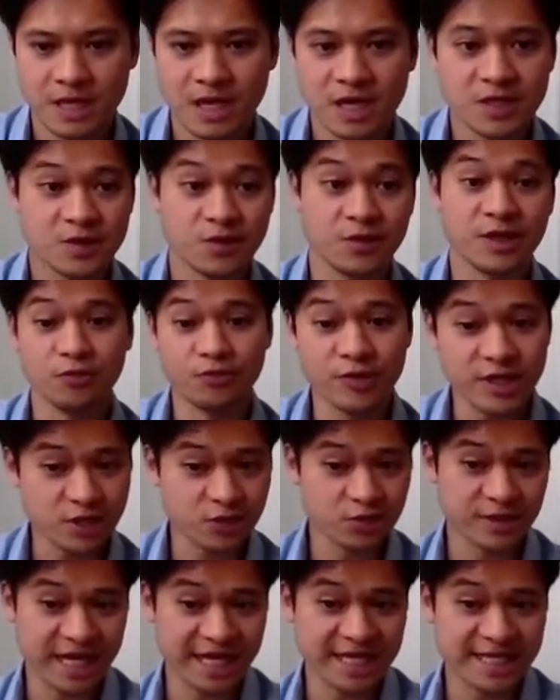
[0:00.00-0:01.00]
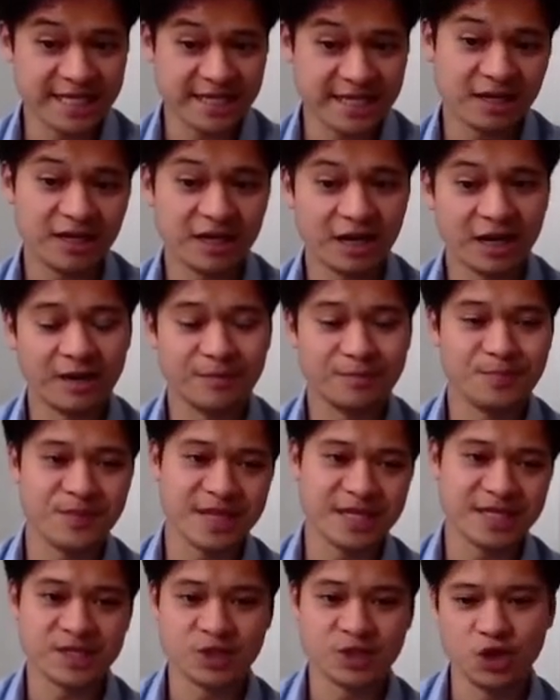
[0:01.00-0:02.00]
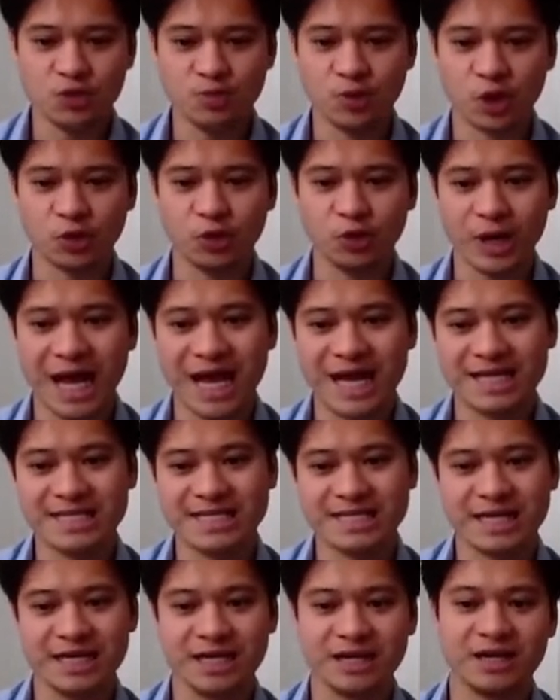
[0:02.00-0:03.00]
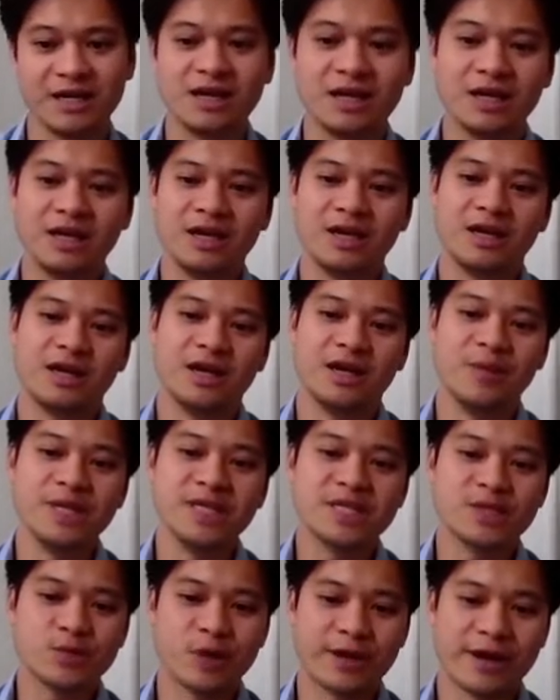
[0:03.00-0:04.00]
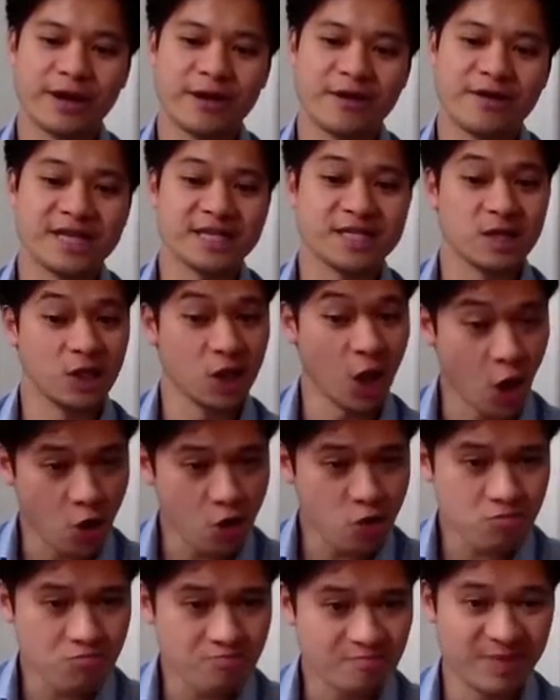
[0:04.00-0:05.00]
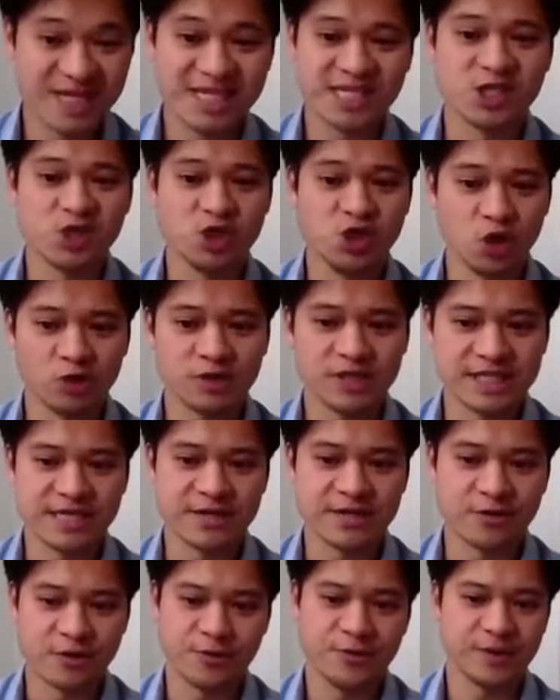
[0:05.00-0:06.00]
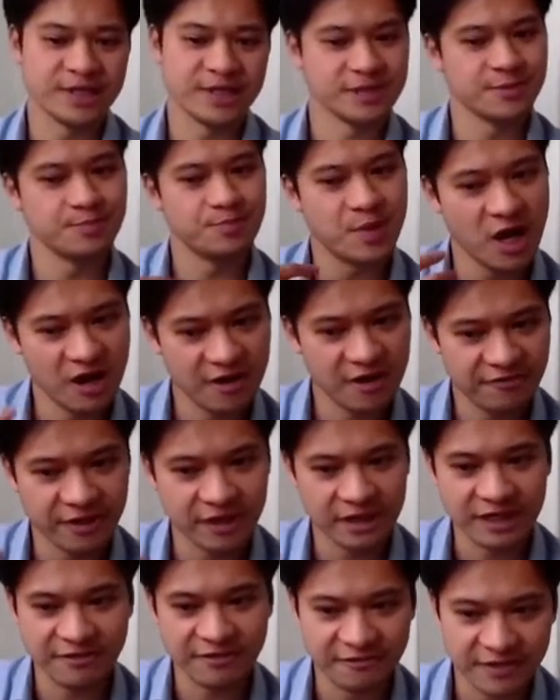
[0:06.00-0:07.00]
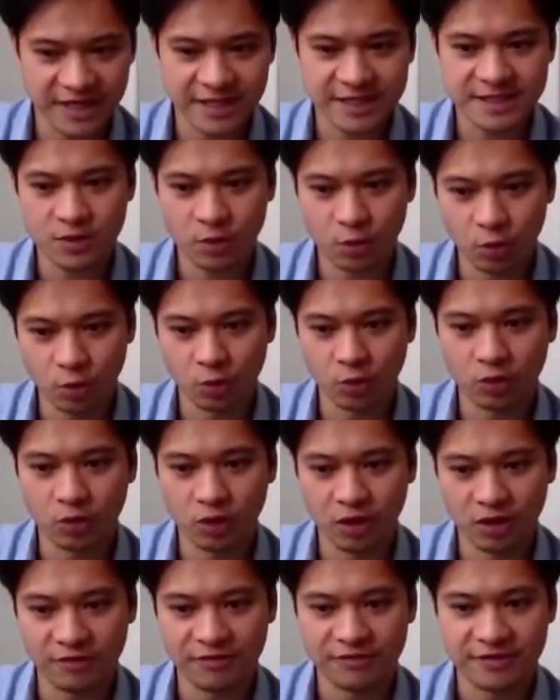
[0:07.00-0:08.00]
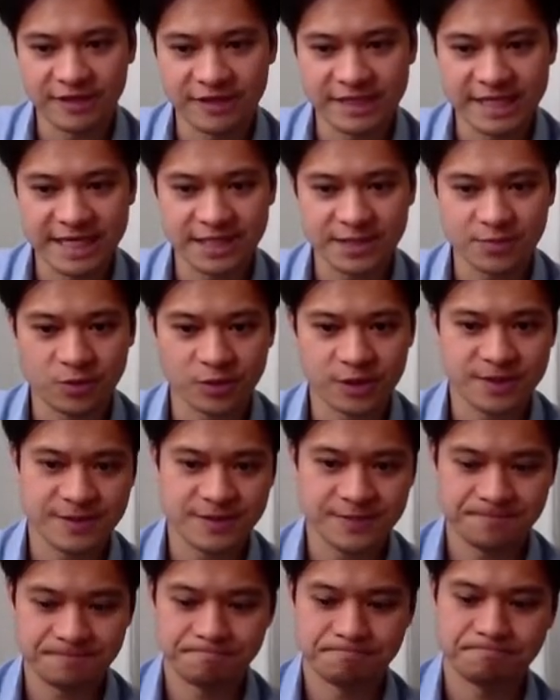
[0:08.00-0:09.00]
So on the original data, this new model has a mean squared error that's low, but it's not zero. It doesn't perfectly fit all of the data points.